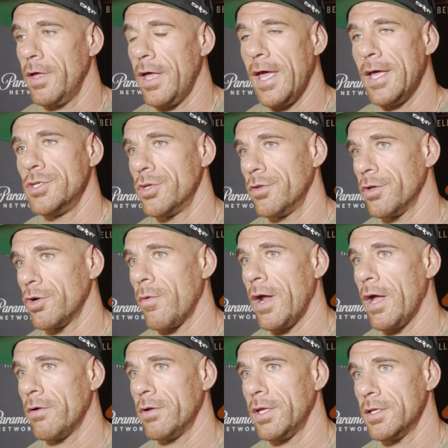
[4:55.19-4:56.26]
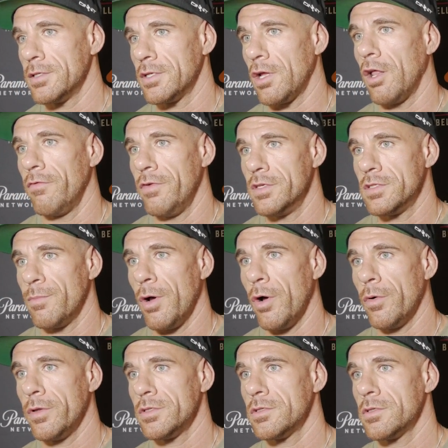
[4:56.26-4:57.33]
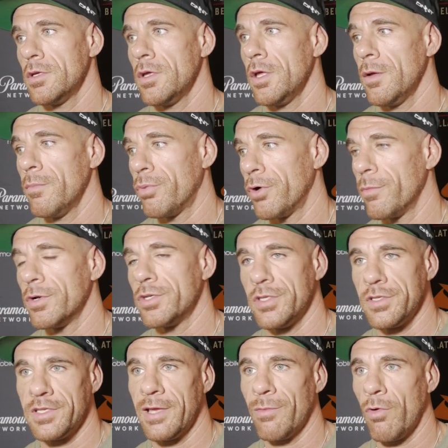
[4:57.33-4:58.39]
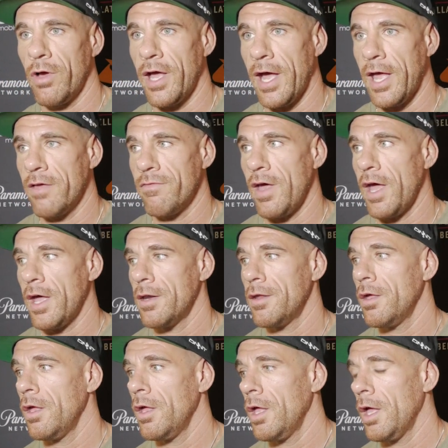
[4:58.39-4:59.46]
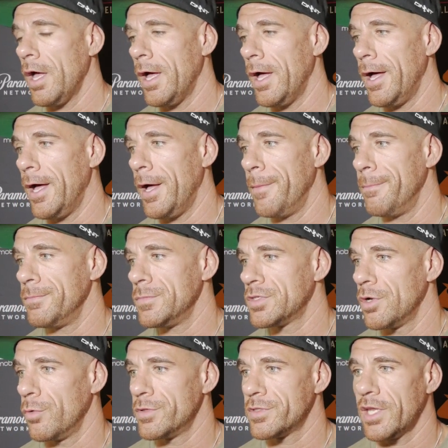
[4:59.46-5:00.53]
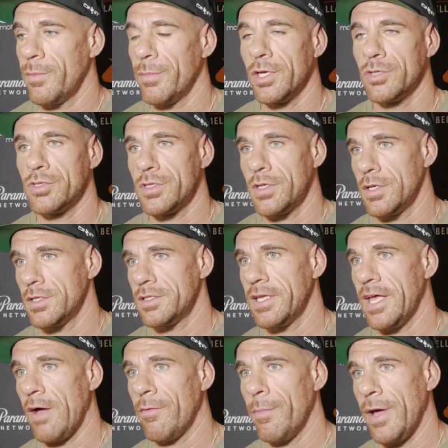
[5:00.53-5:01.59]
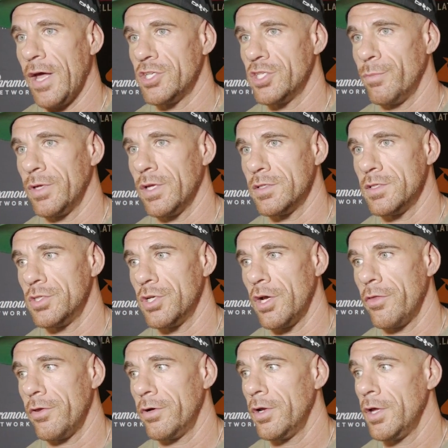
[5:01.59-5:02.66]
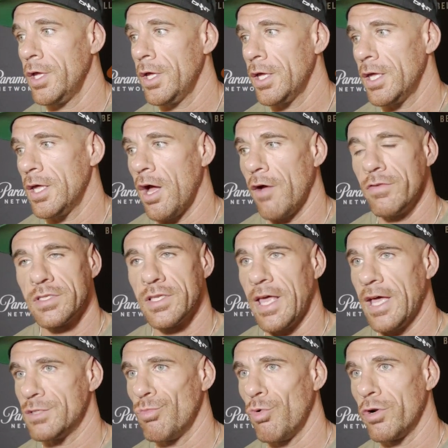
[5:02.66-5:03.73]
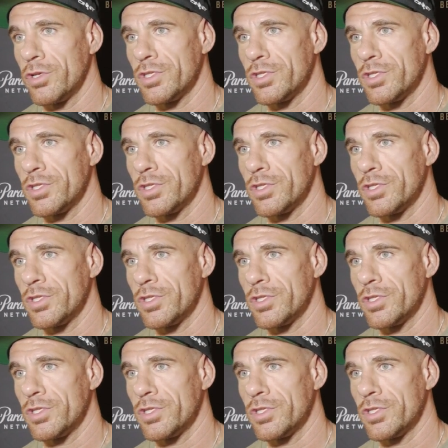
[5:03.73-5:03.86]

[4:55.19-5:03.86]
edge on the ground against all of his opponents pretty much the same way I have had. So it's going to be interesting to see how we match up against each other. He obviously has more